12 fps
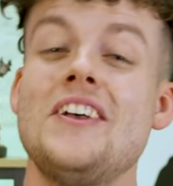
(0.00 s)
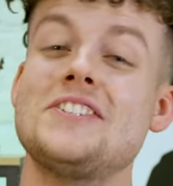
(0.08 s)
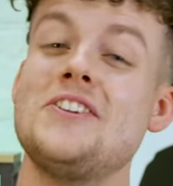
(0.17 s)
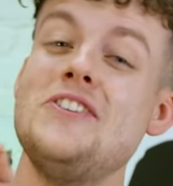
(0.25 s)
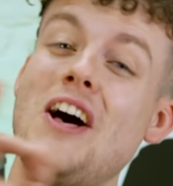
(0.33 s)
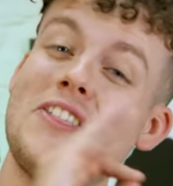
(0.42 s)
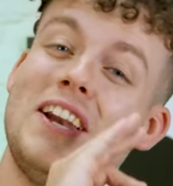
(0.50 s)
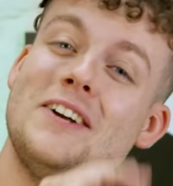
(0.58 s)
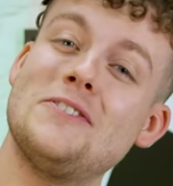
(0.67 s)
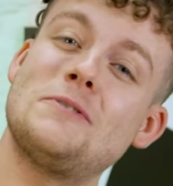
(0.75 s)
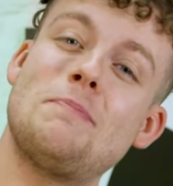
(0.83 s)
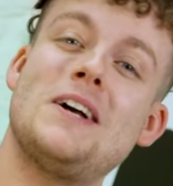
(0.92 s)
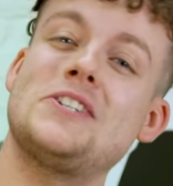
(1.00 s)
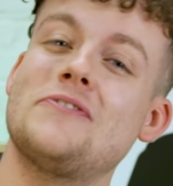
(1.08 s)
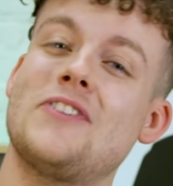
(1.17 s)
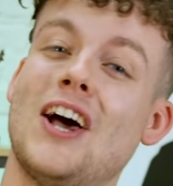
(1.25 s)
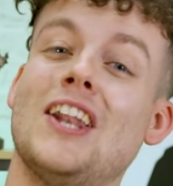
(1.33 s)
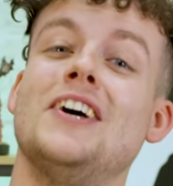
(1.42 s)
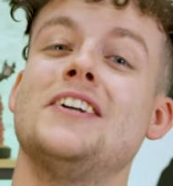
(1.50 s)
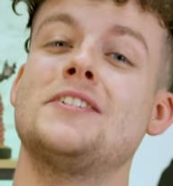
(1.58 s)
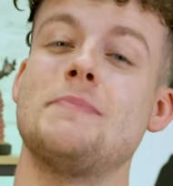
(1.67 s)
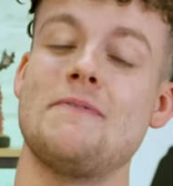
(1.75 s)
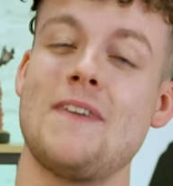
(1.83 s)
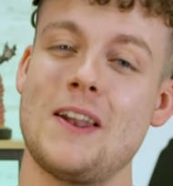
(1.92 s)
There's another little splash of colour
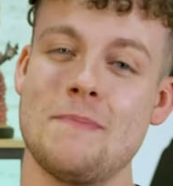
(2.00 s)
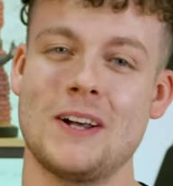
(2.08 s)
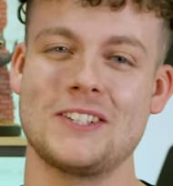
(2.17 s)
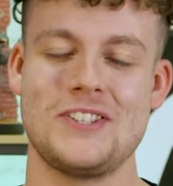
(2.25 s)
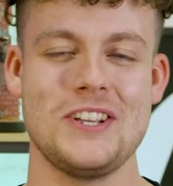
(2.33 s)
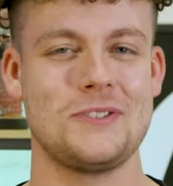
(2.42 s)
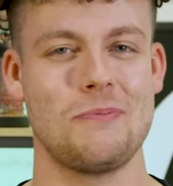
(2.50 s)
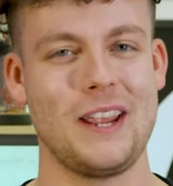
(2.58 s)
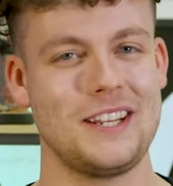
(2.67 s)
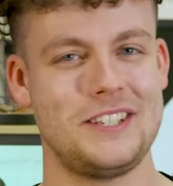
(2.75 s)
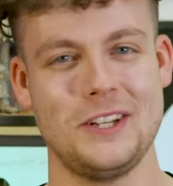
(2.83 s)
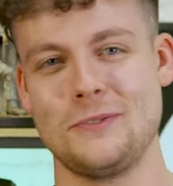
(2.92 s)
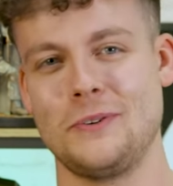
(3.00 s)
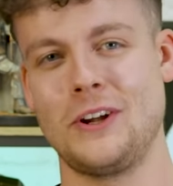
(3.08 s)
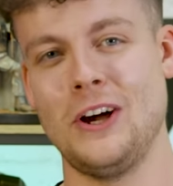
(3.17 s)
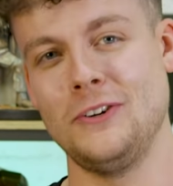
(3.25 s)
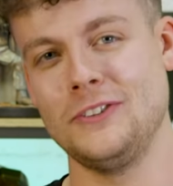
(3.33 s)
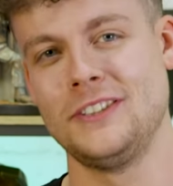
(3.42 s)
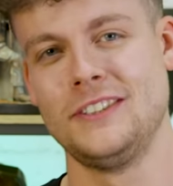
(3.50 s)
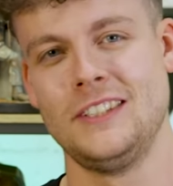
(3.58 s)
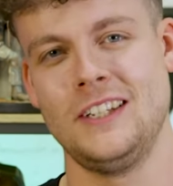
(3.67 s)
to be found amongst this week's Deals with Gold.